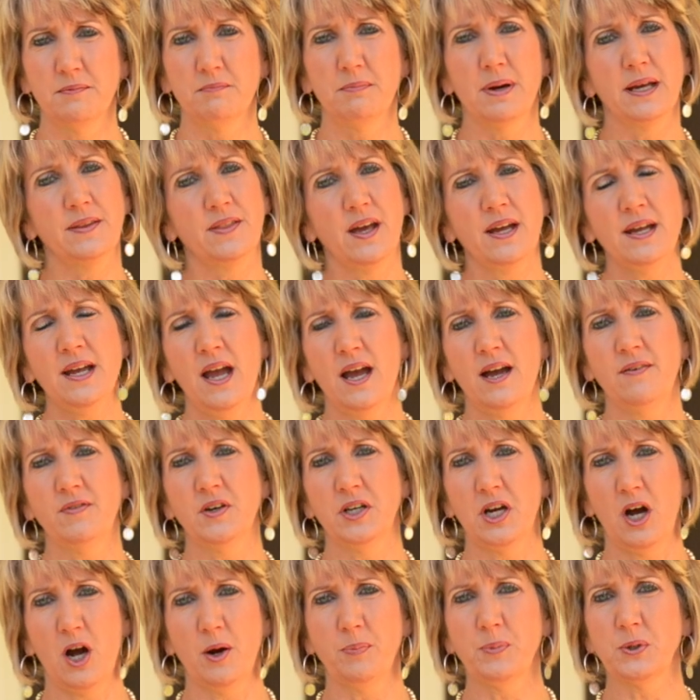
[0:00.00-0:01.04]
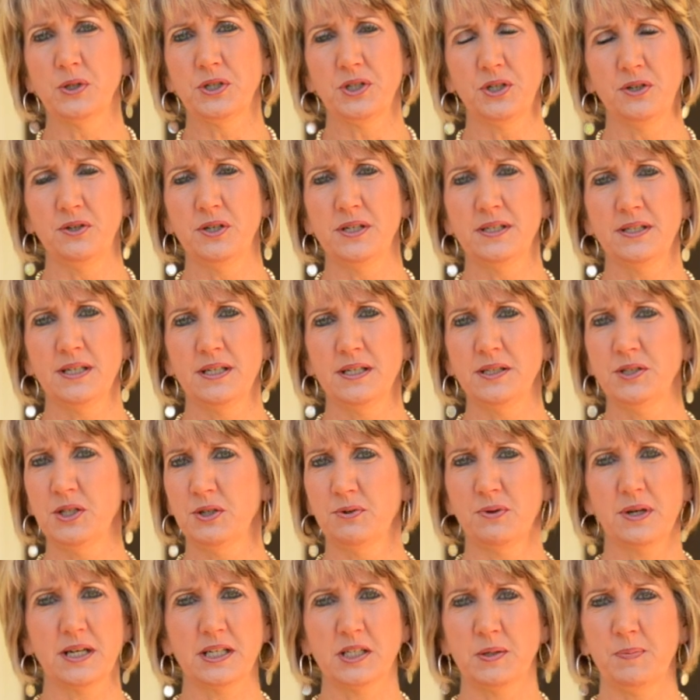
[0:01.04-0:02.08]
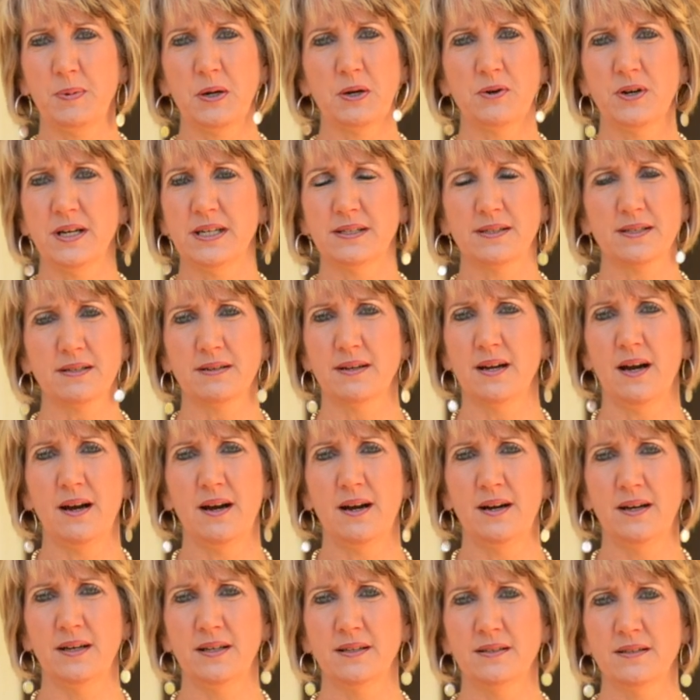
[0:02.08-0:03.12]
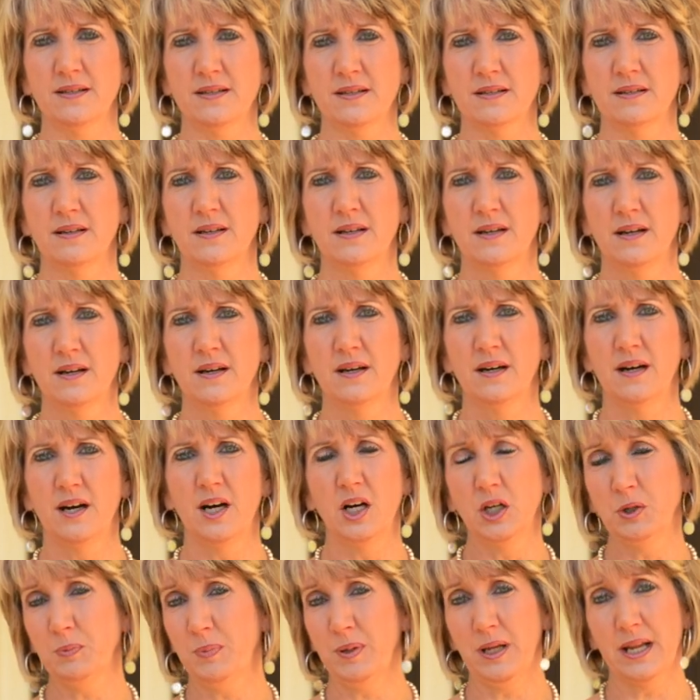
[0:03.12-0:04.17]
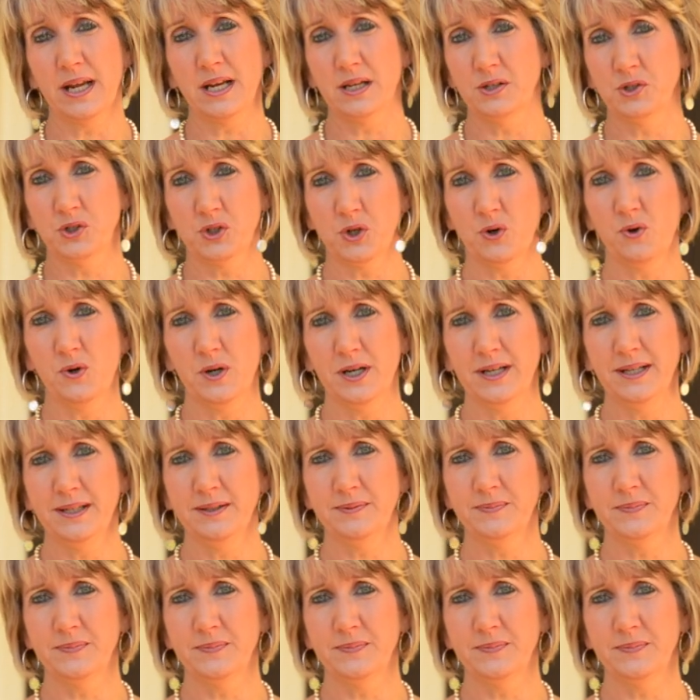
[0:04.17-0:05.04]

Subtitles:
May they have an opportunity to experience God's unplanned joy.